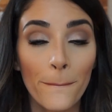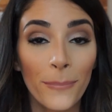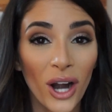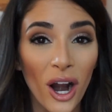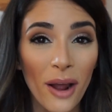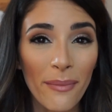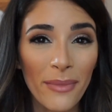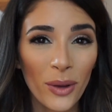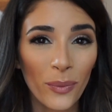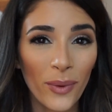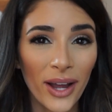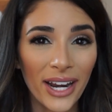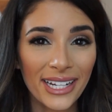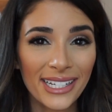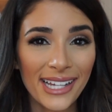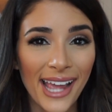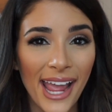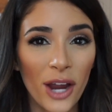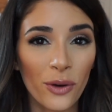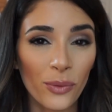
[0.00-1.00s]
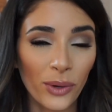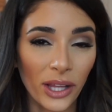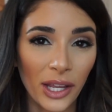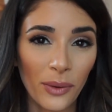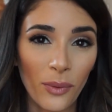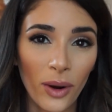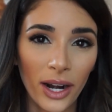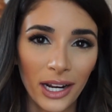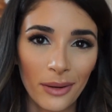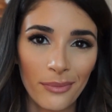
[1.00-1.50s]
But on my wedding day, I
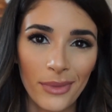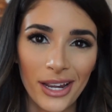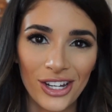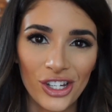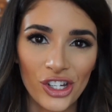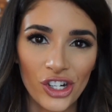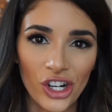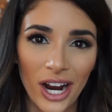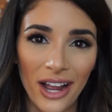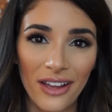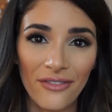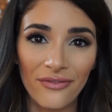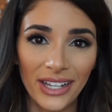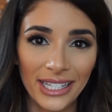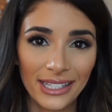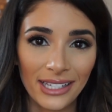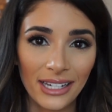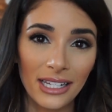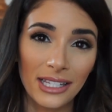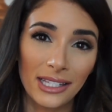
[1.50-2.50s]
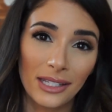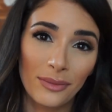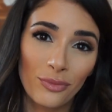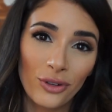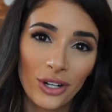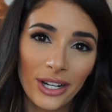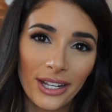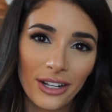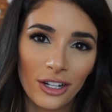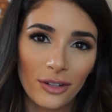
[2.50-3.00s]
really wanted to make sure I invested in some
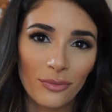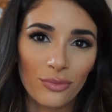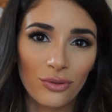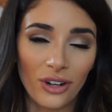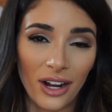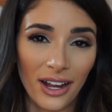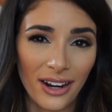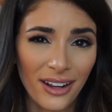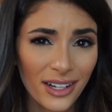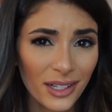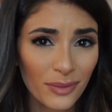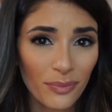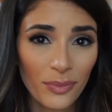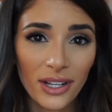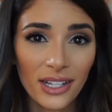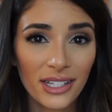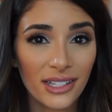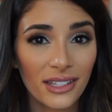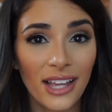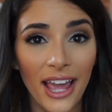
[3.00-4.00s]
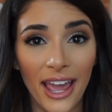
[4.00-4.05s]
pretty good products because,